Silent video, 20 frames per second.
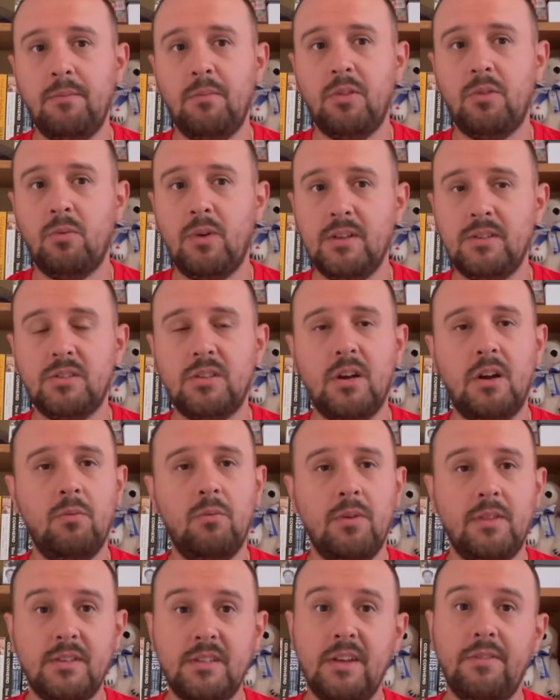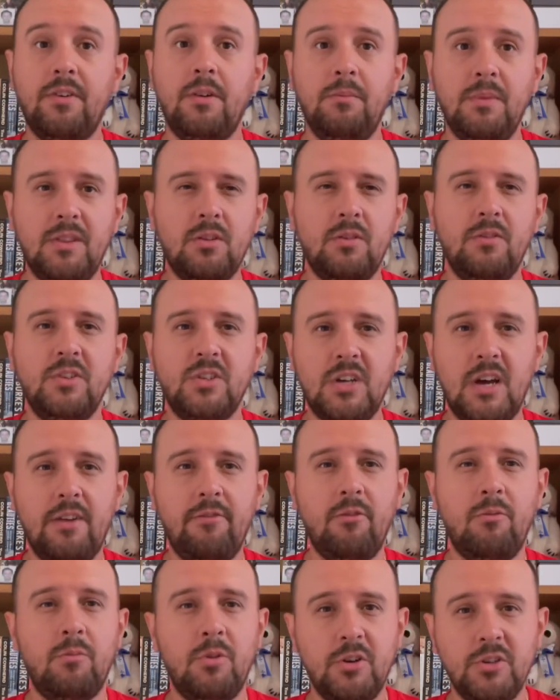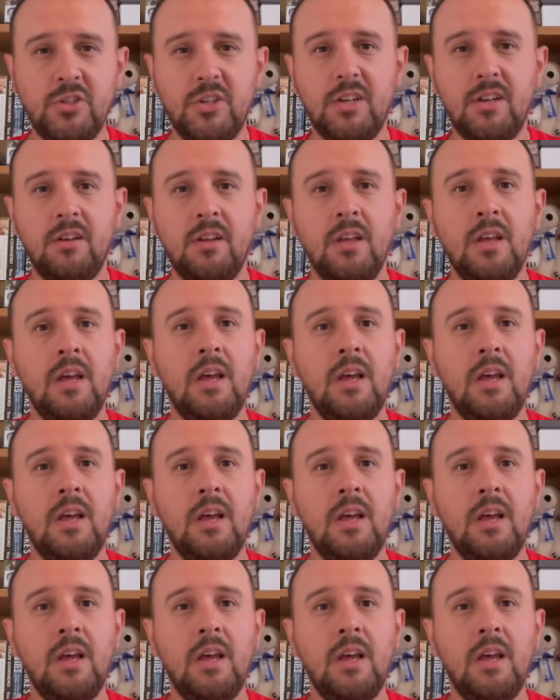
with Red Star, with Stefan Mitrovic kind of emerging